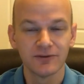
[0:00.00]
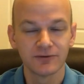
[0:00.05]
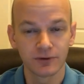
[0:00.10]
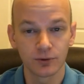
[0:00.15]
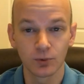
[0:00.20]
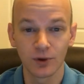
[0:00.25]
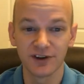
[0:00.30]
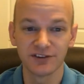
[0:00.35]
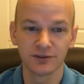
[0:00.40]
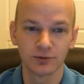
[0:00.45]

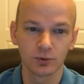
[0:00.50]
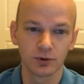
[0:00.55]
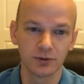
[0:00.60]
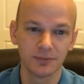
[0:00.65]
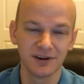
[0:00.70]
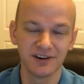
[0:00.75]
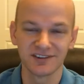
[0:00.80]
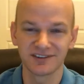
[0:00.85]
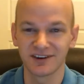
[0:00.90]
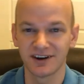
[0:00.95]
for reasons we're
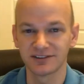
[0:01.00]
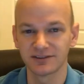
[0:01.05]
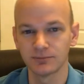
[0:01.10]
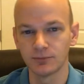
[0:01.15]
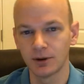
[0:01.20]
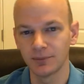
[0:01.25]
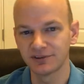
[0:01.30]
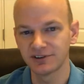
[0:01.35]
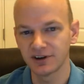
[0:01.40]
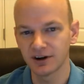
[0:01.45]
going to be
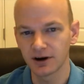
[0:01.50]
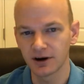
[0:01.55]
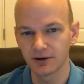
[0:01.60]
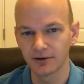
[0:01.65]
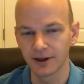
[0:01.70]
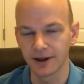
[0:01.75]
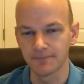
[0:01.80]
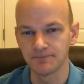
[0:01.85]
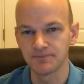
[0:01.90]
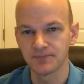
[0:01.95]
discussing
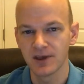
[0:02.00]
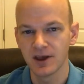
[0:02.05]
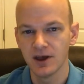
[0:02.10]
momentarily.